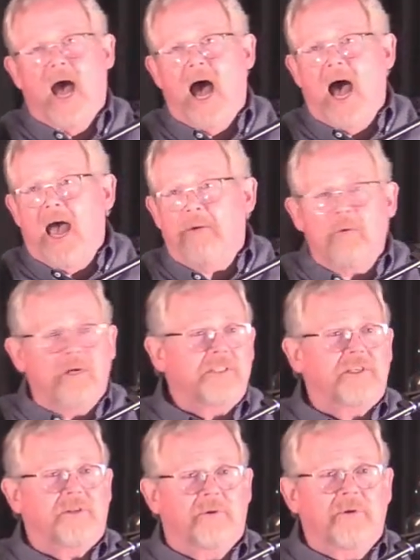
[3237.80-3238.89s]
I wish
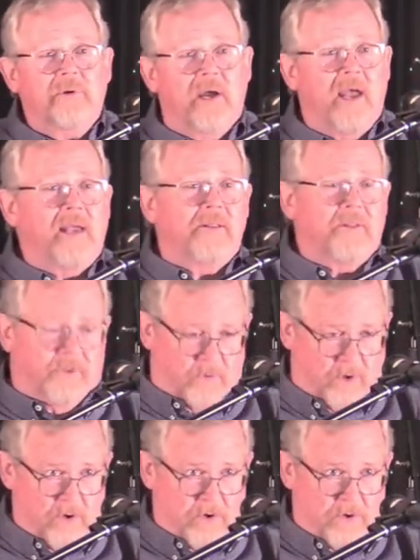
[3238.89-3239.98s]
through and
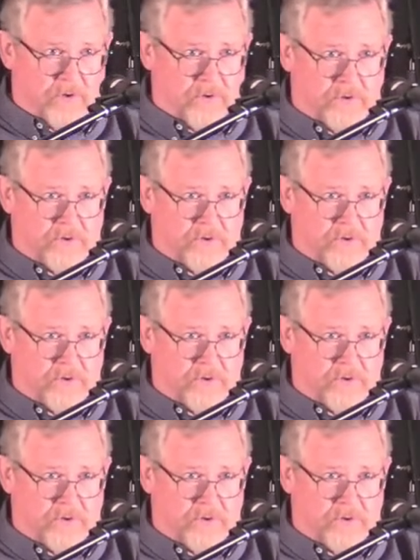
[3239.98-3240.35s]
through.